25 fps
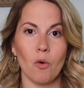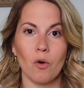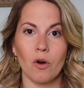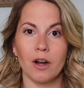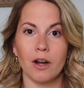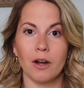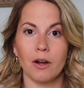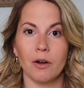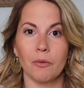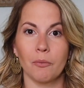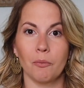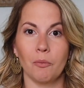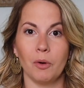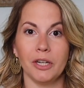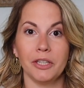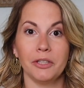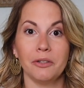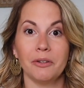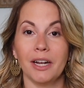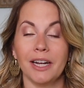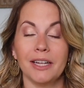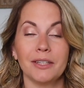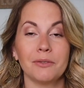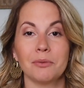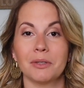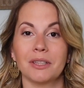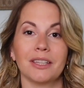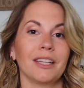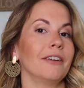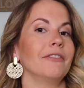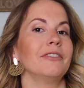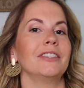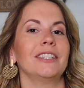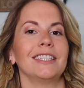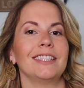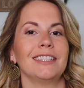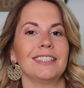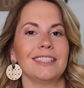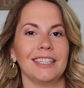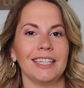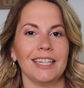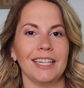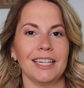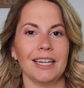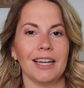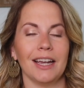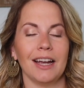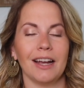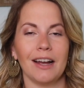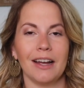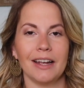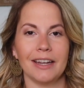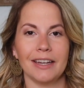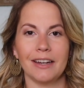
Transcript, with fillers: or what you guys would love to see